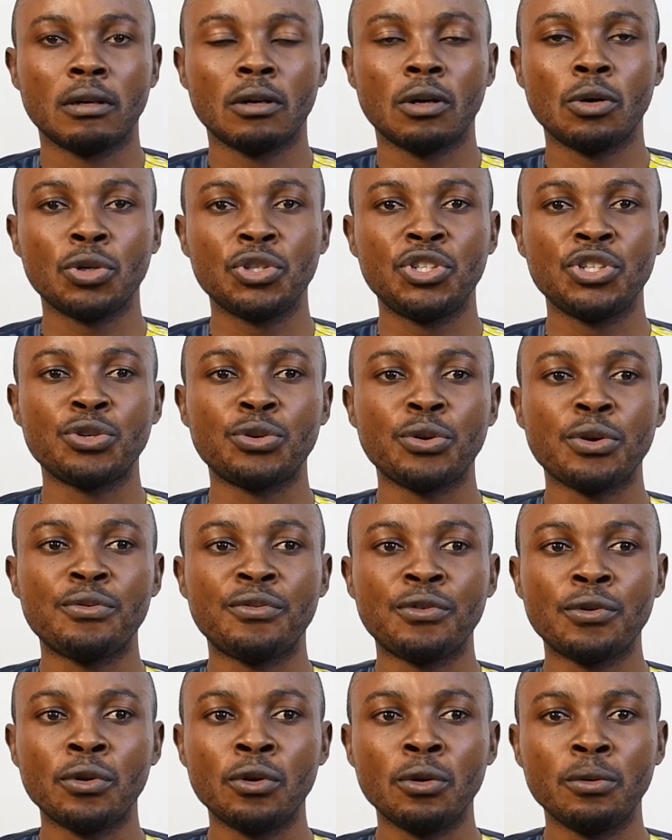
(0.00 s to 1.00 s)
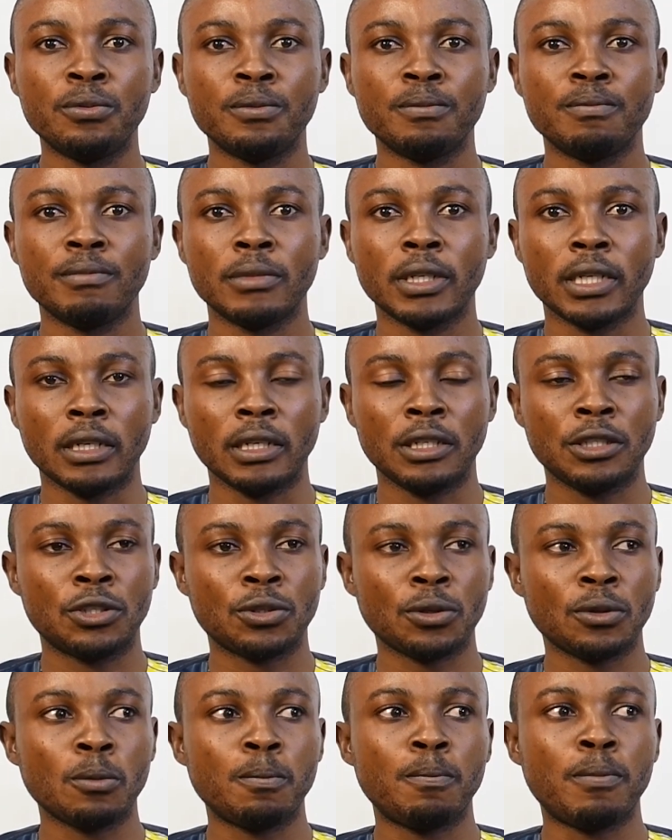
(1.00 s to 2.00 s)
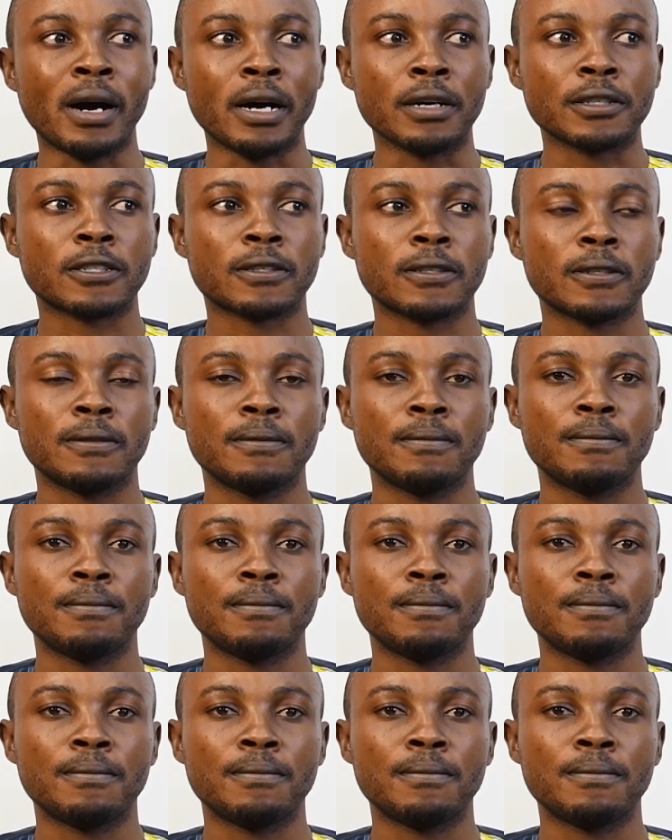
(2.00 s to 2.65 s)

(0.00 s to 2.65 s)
ordinary verb into the past.